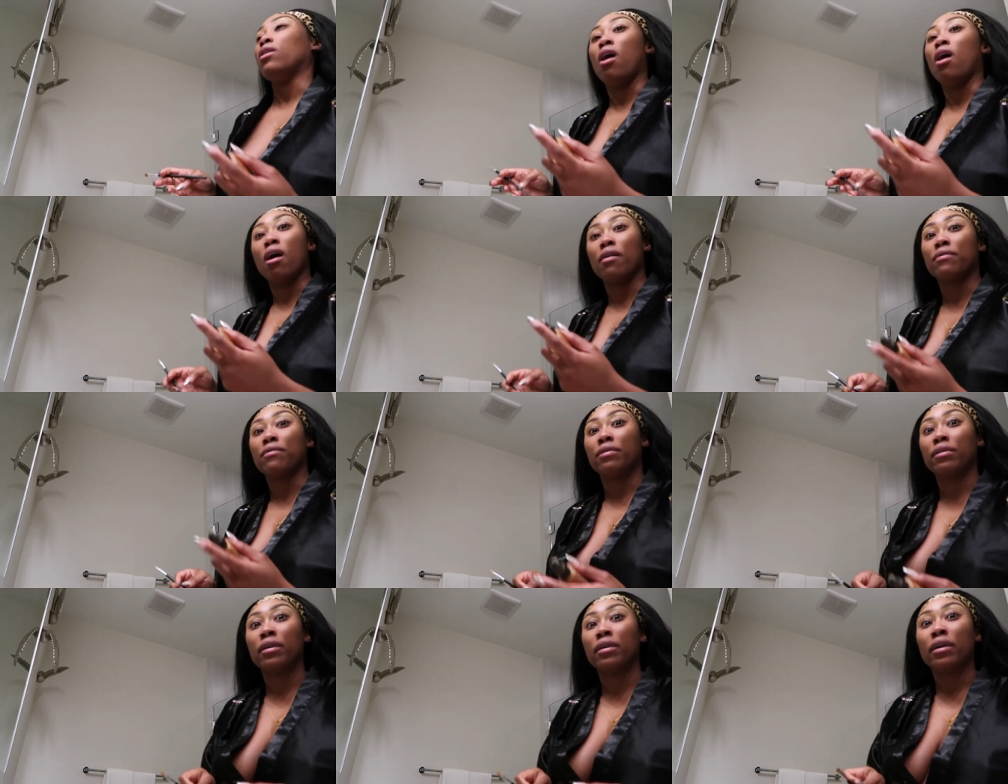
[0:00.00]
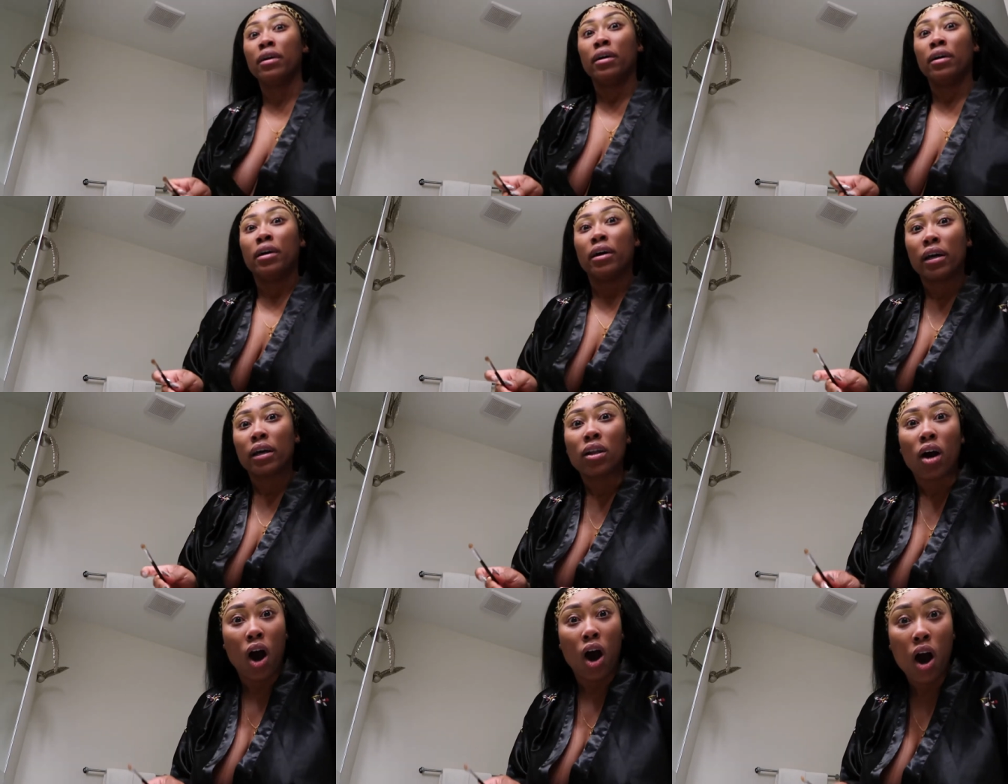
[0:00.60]
off
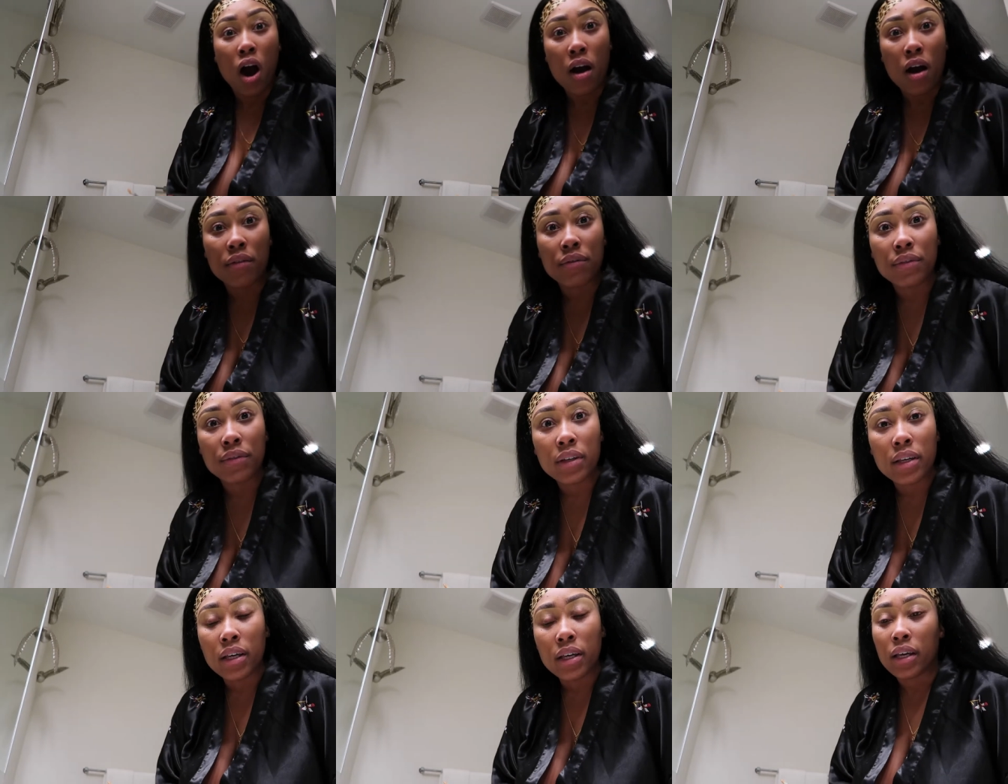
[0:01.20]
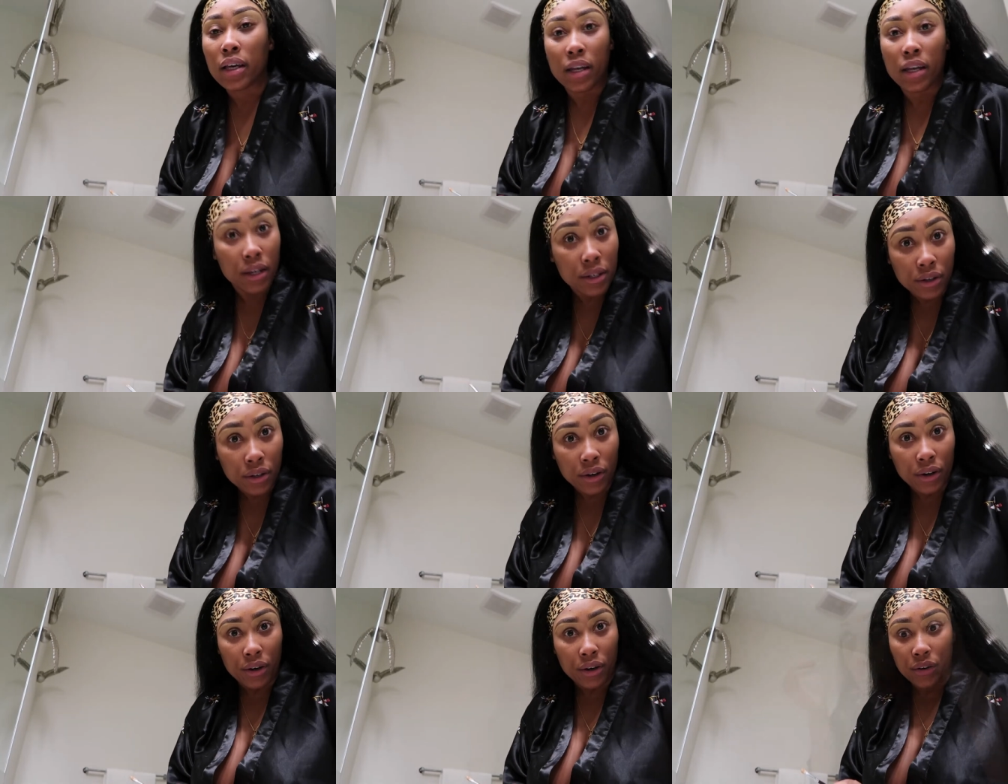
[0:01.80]
and off
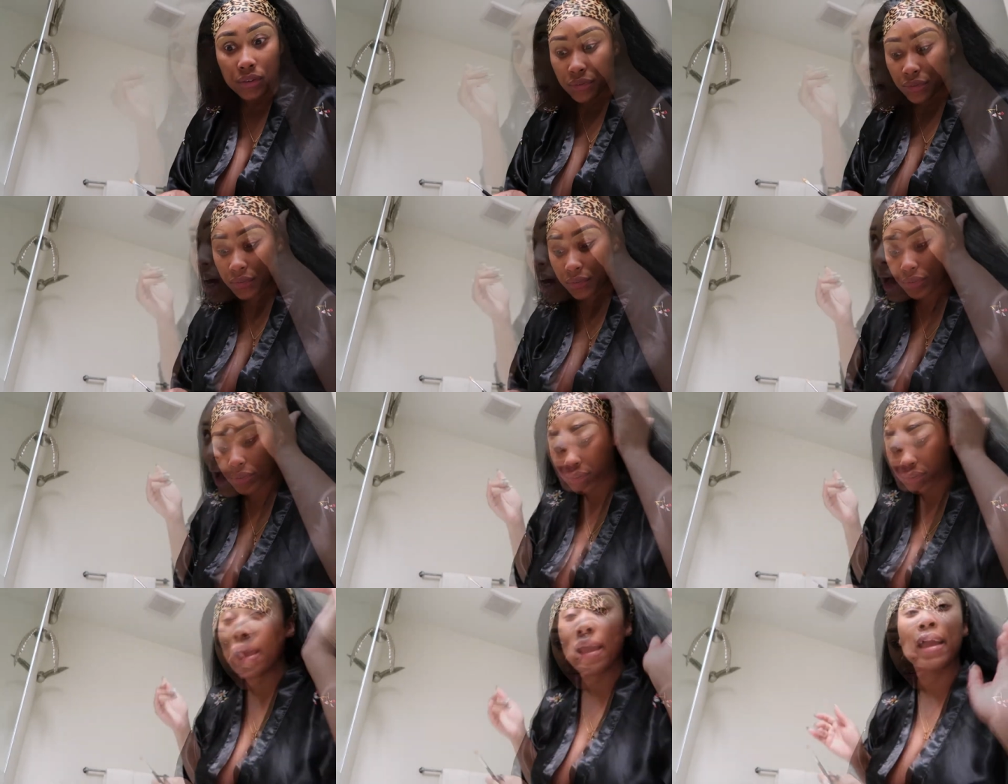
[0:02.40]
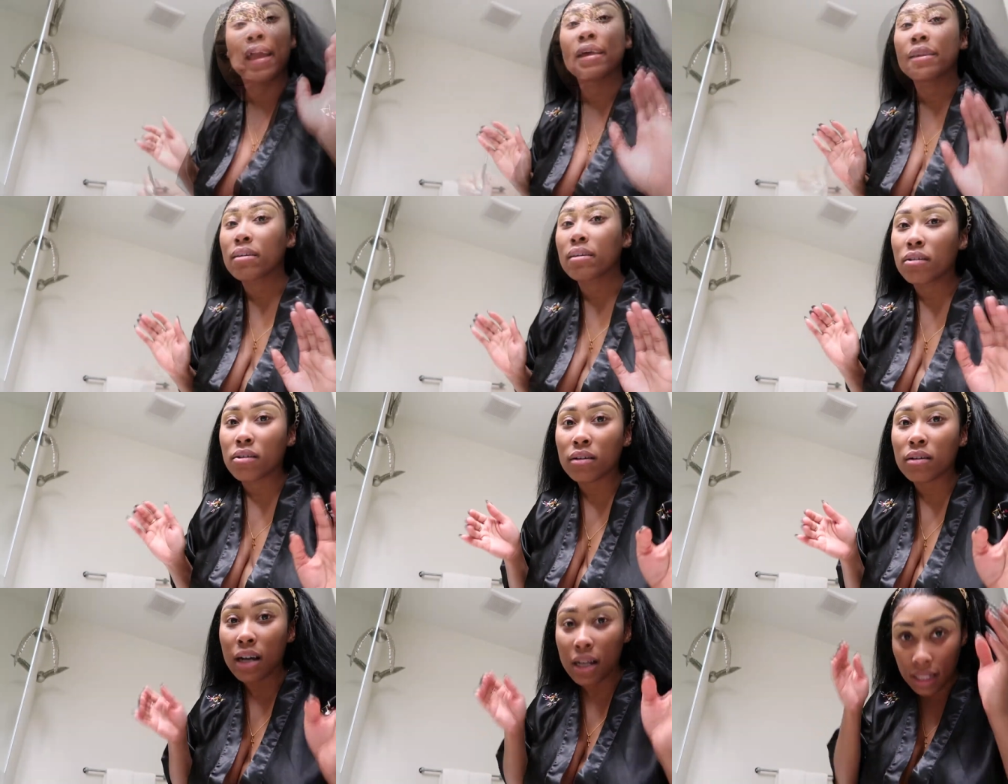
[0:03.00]
and off. I hate the
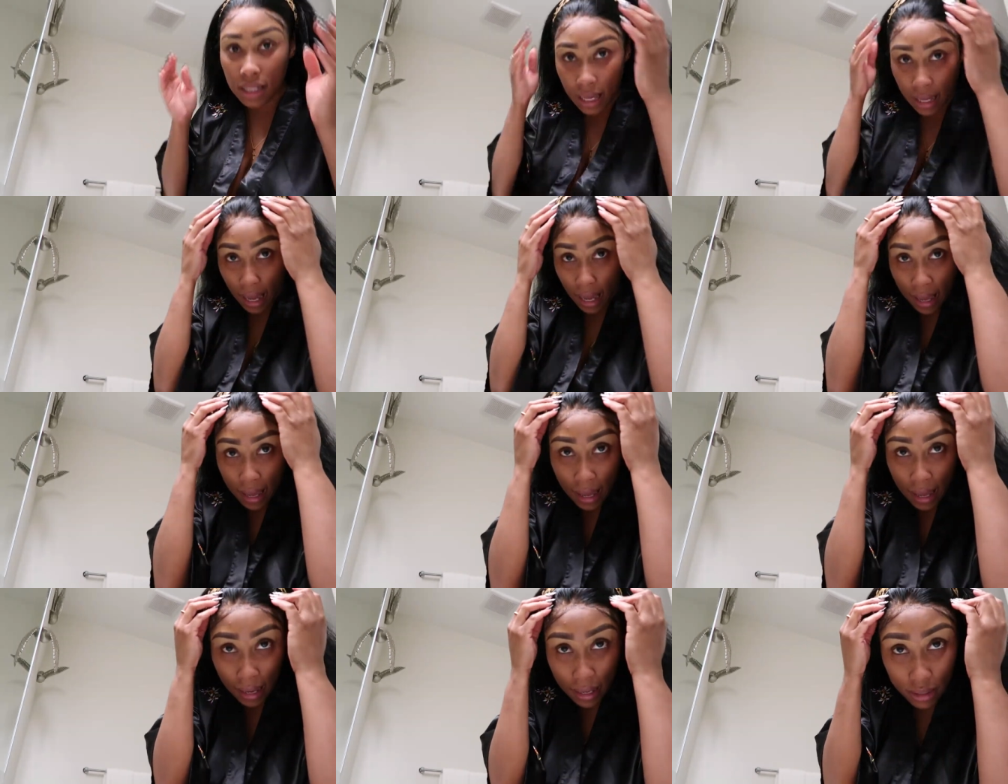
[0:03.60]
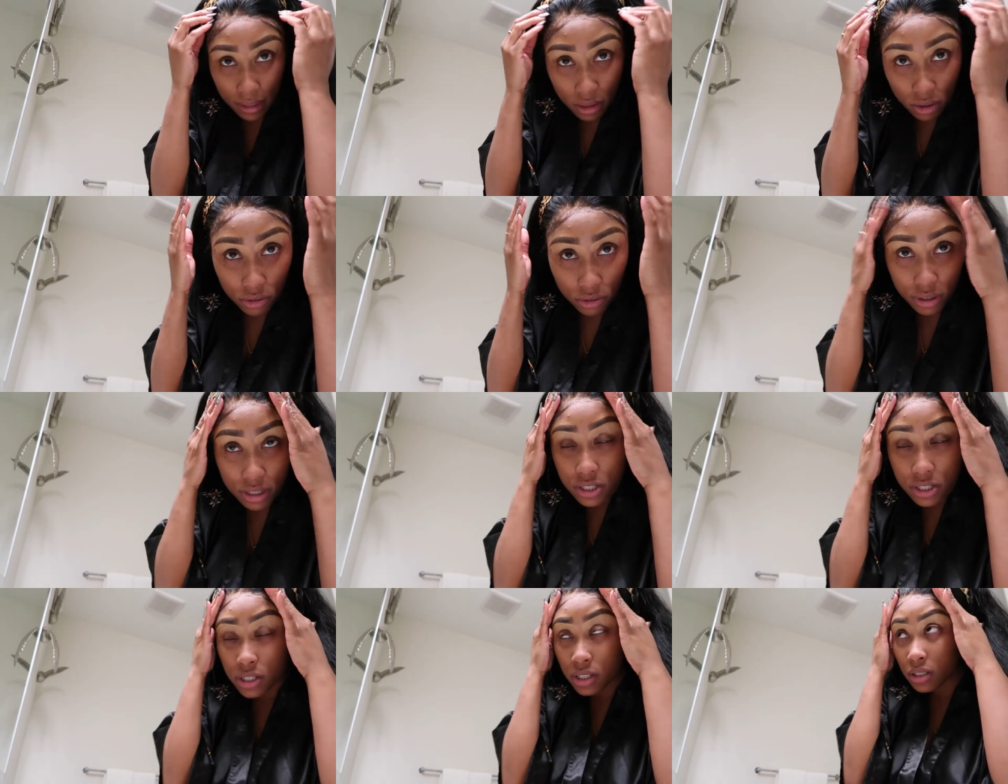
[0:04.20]

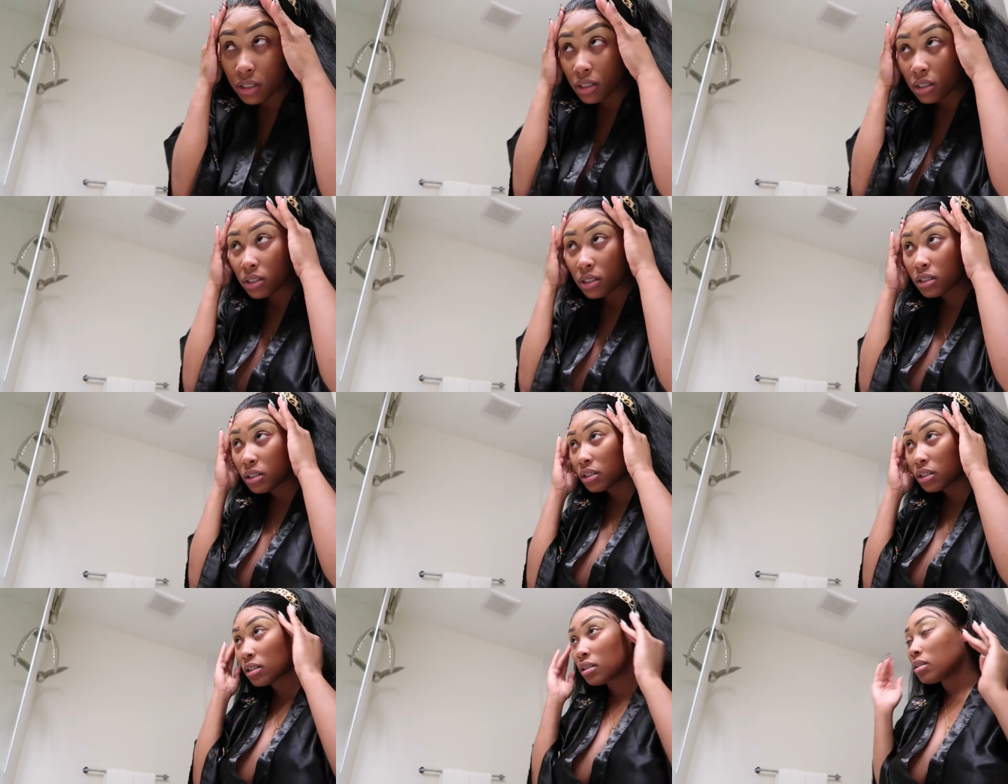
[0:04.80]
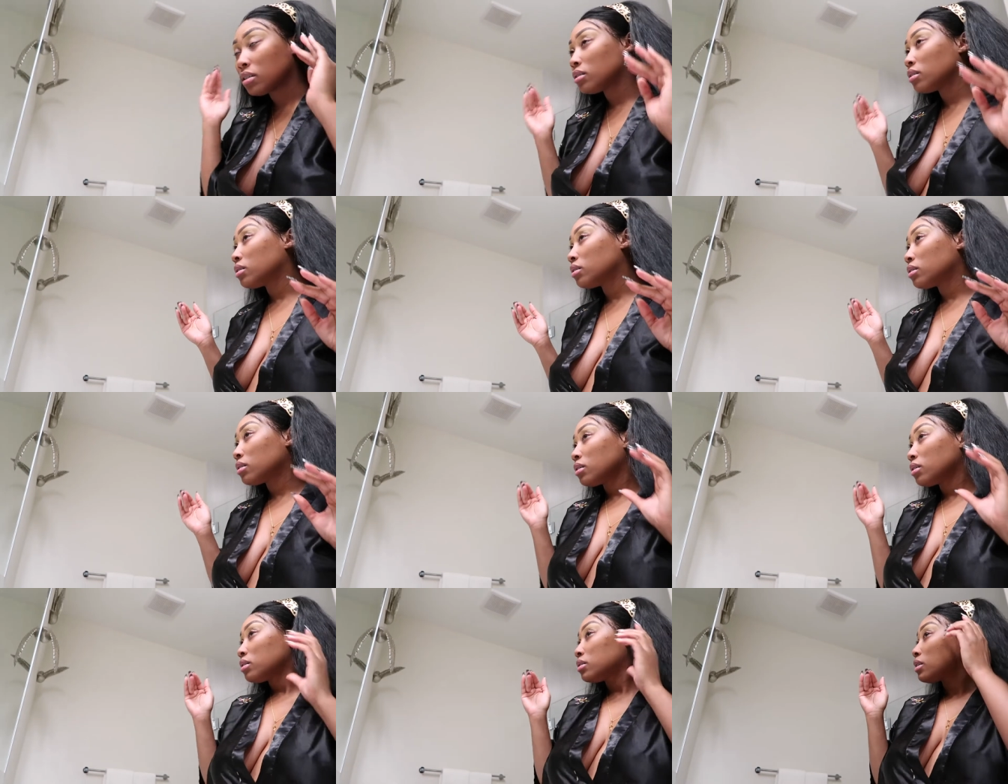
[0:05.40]
crunchy look.
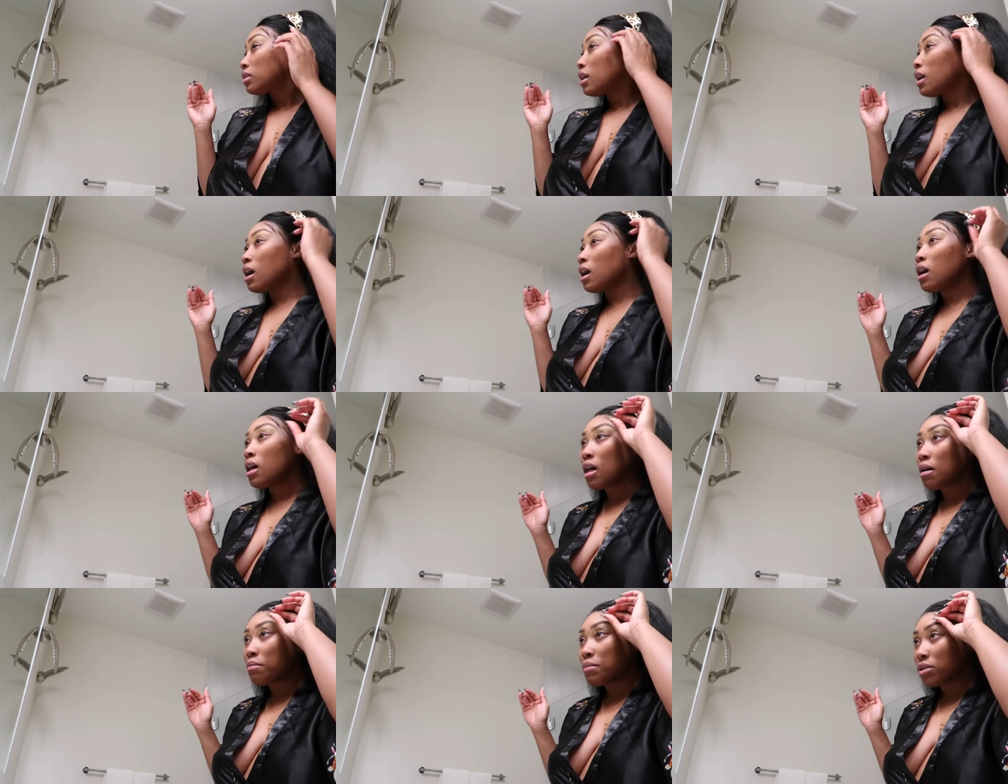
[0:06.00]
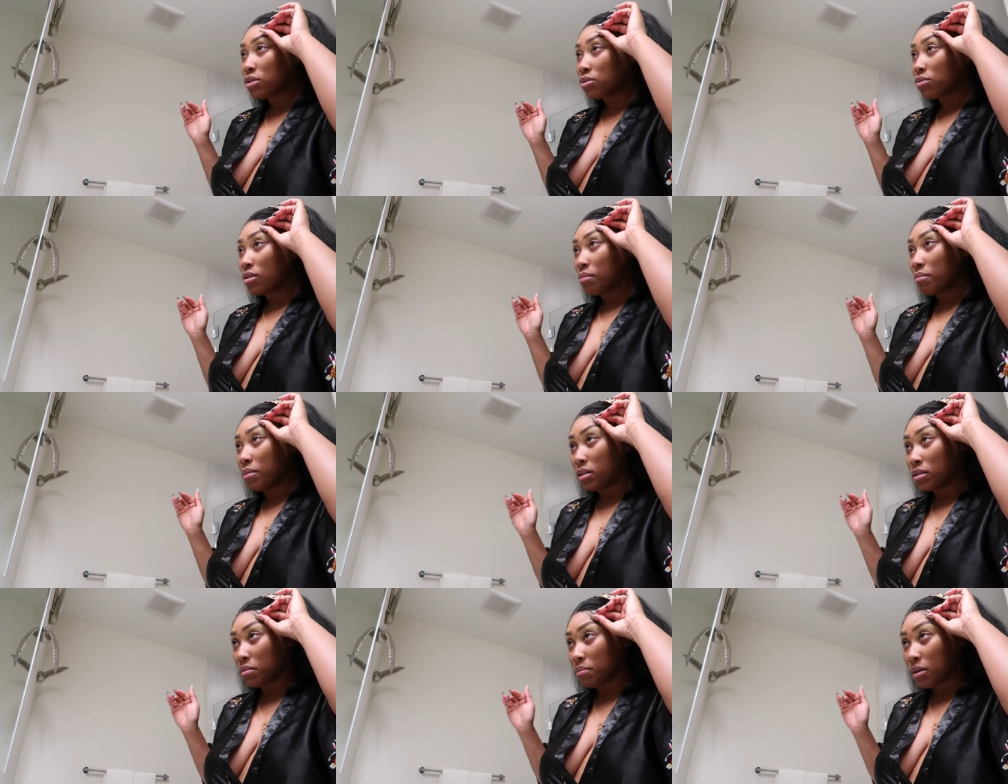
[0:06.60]
Child, I'm gonna do a
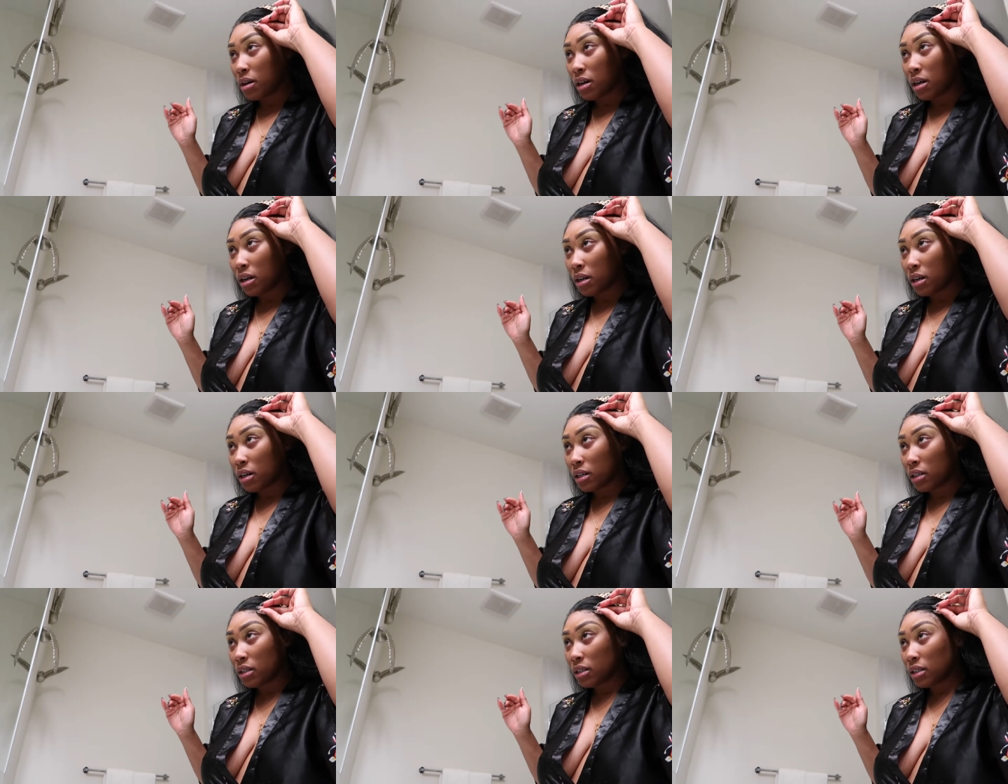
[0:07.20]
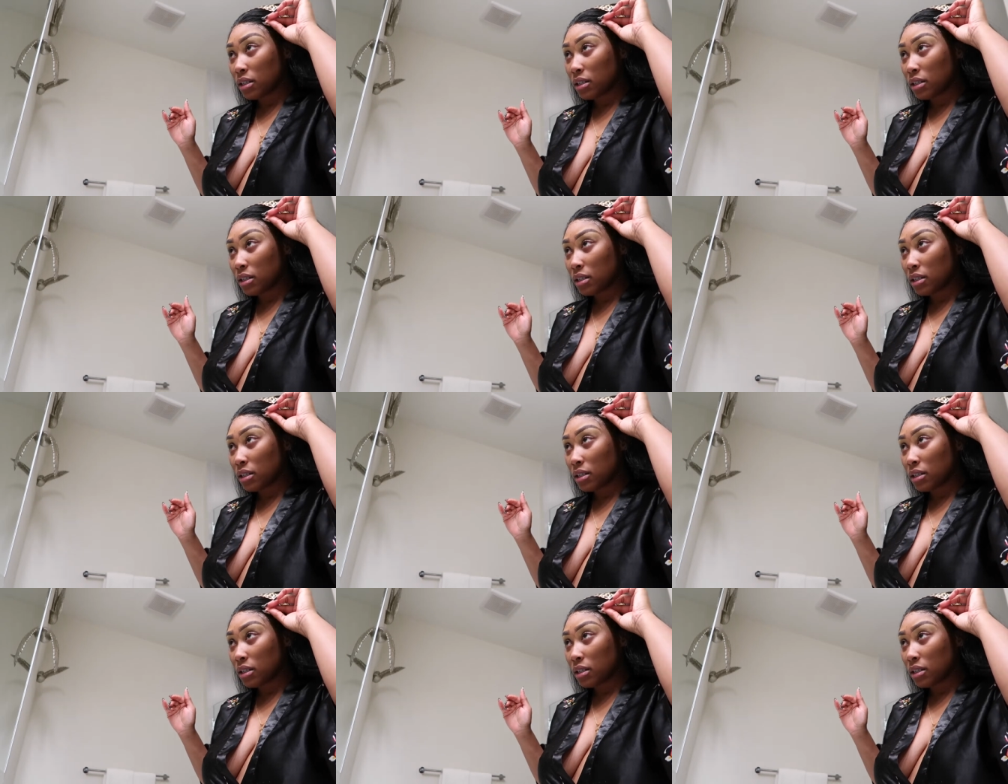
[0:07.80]
middle part.